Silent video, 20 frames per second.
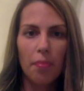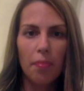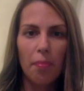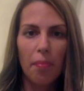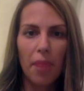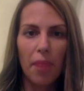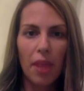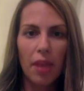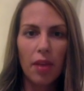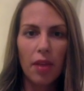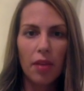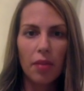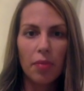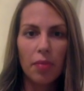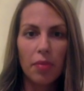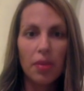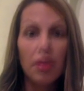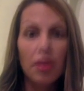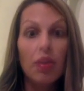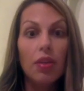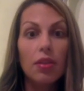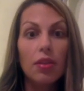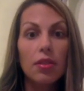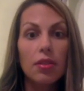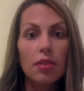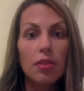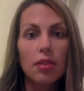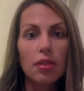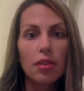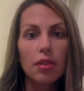big
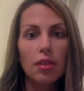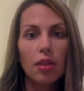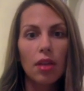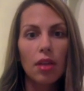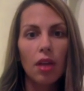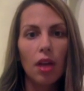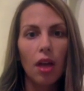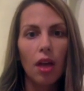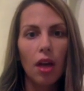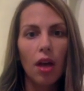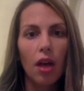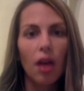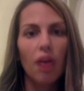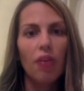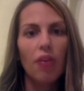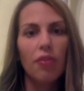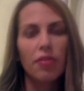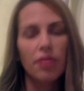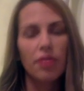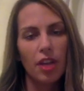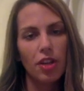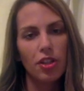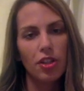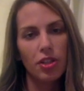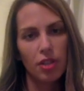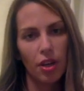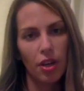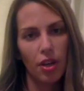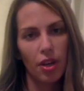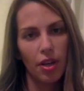piece of
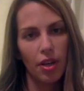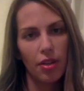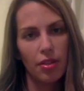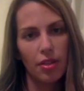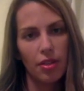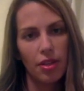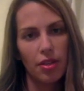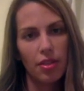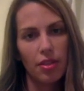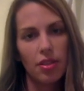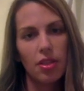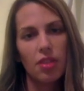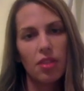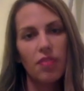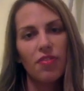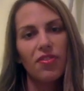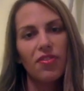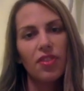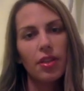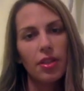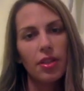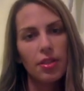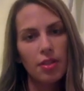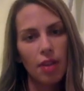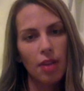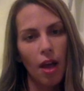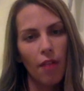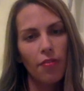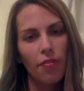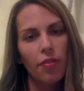Sagittarius, is this
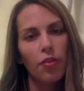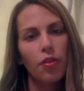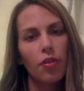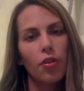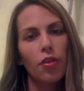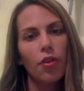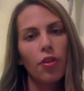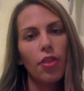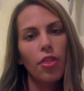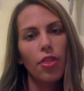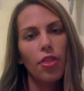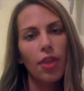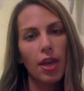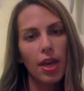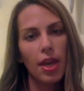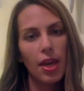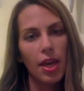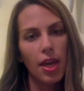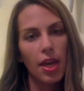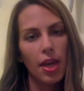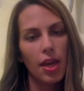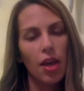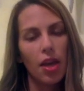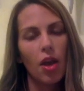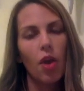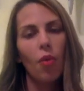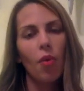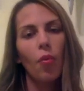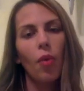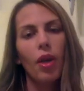philosophical thinking,
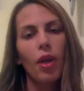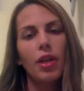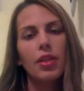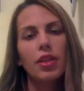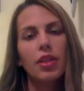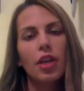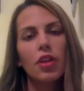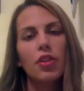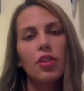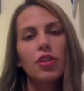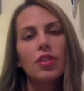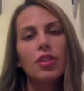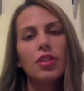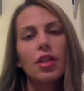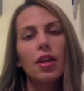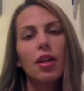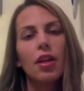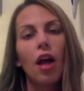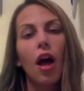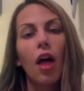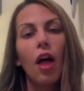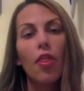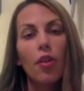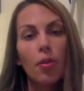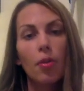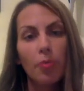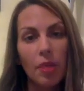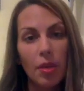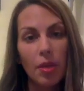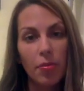wanting to understand
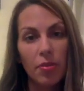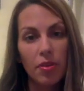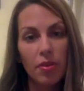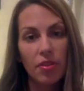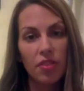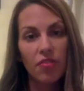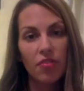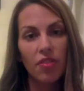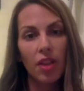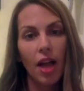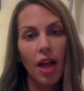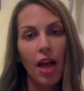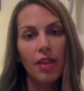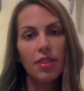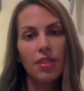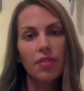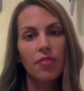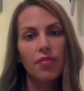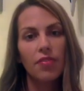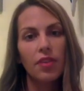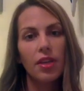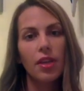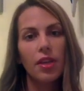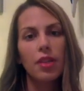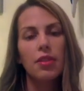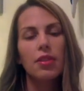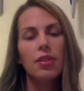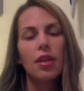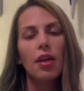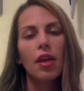other people's
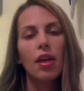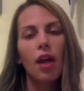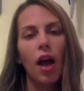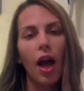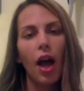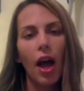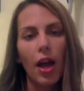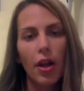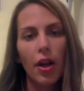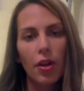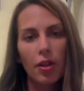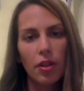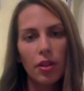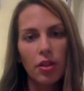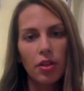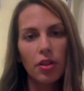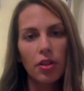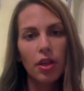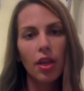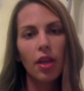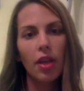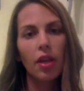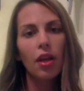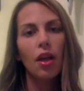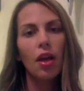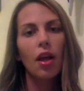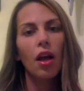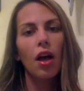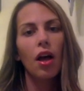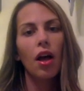philosophies, higher learning.
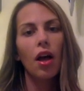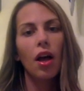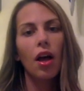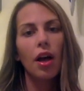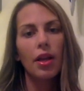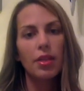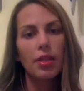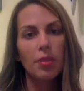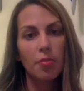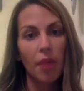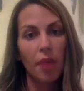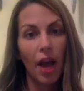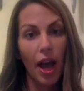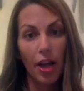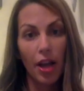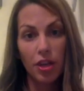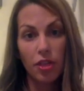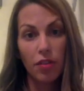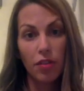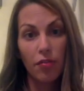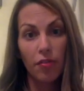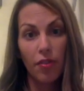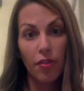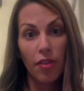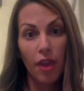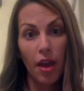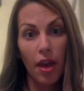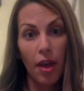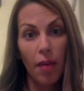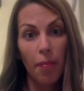It's a passion for
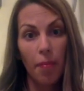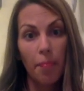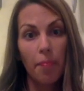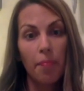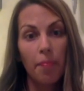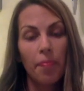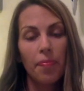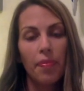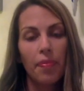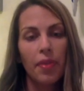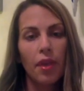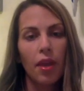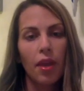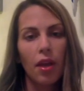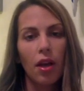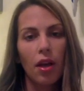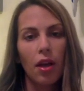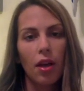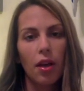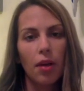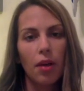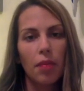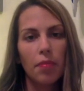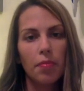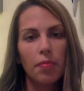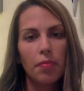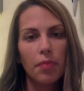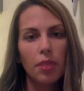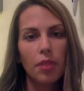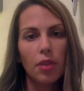them.
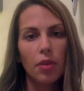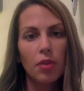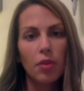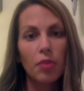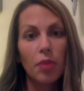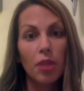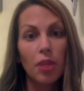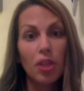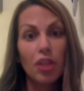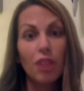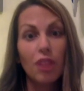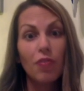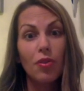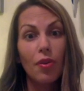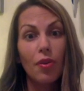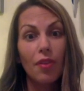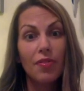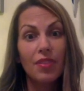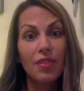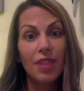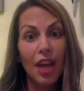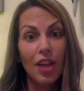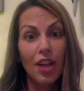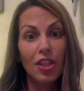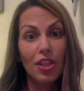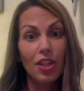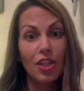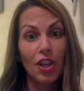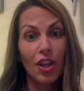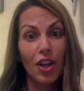You know, especially if you have
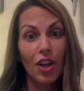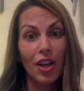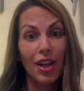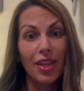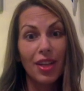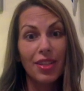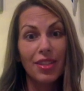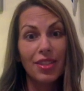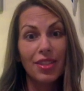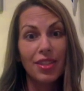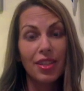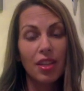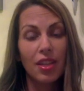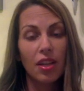Sagittarius,